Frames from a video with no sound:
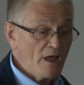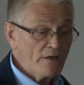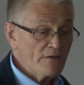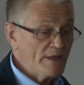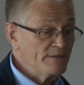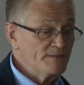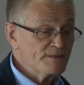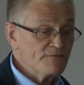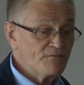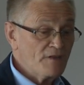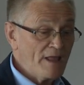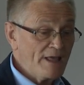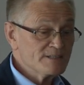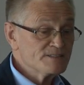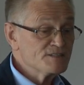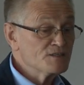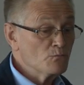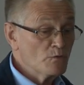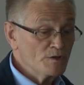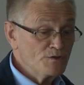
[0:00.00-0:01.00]
in the
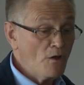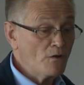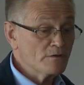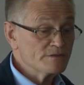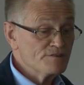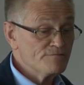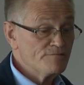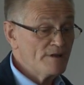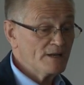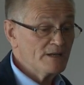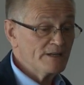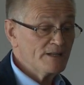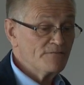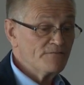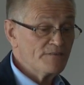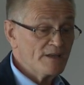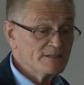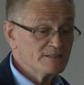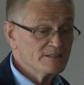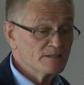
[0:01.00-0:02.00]
flats that were not directly
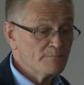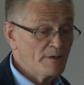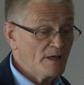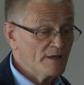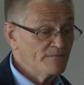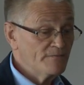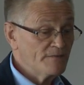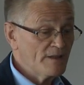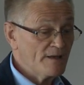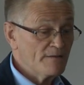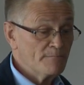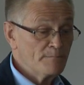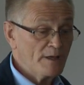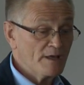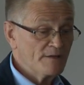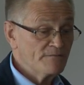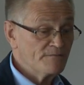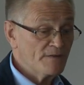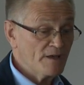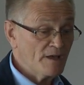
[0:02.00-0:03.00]
affected by
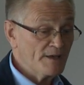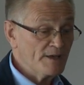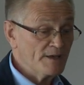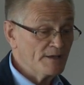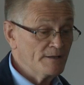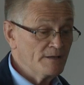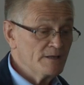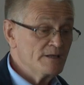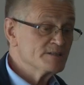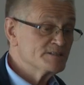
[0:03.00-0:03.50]
fire.